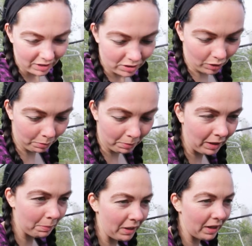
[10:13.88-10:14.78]
So
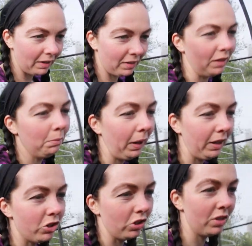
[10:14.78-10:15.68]
me being the
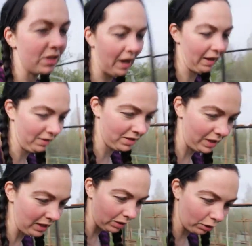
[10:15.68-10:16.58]
impatient and
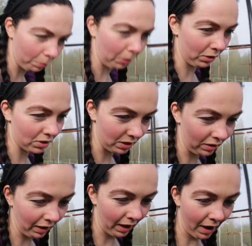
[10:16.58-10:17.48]
eager
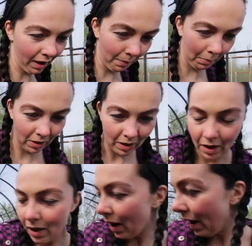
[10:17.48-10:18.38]
person that I am,
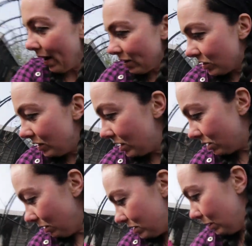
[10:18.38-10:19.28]
I actually
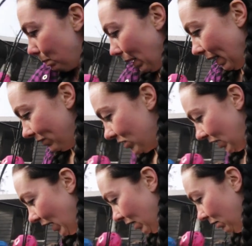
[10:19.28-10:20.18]
started
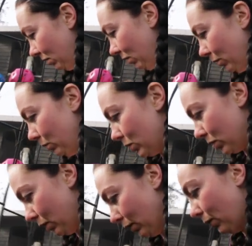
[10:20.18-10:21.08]
planting out loads
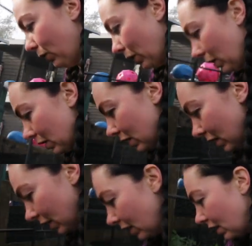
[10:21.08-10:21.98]
of
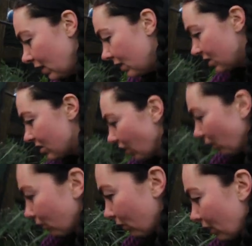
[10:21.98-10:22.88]

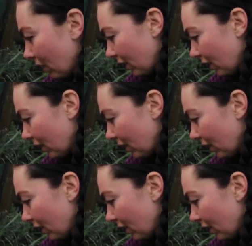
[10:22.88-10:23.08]
stuff.